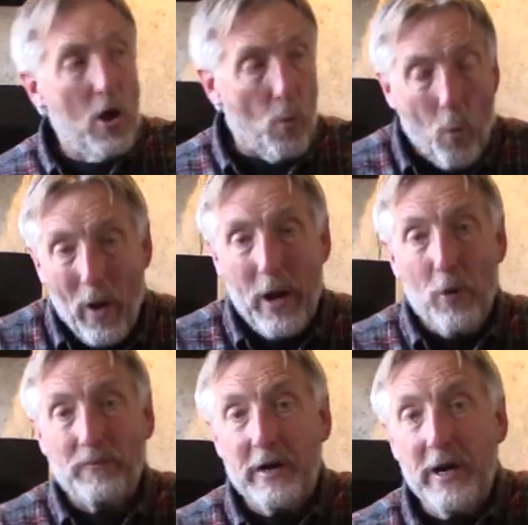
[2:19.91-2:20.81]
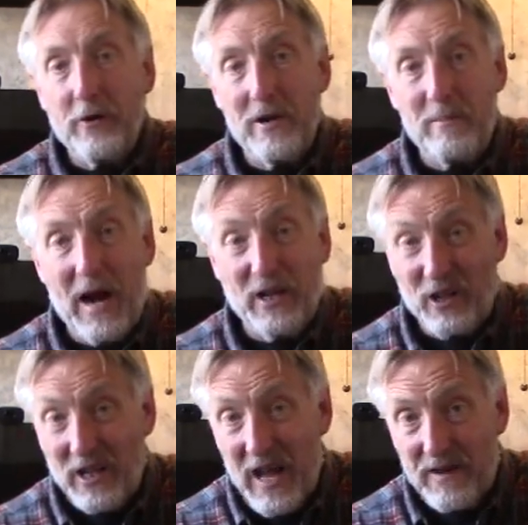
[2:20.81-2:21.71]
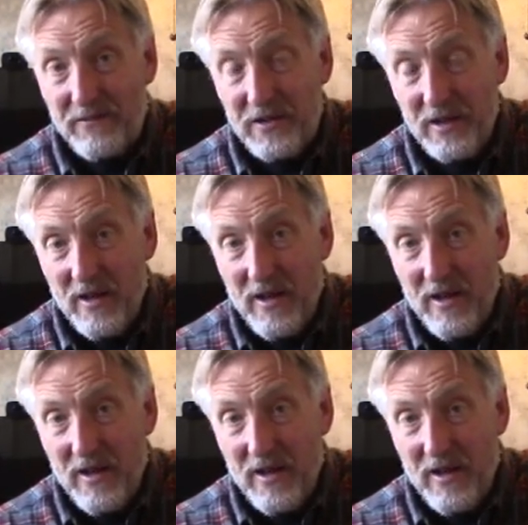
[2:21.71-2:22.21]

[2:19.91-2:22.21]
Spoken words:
way over here to my left,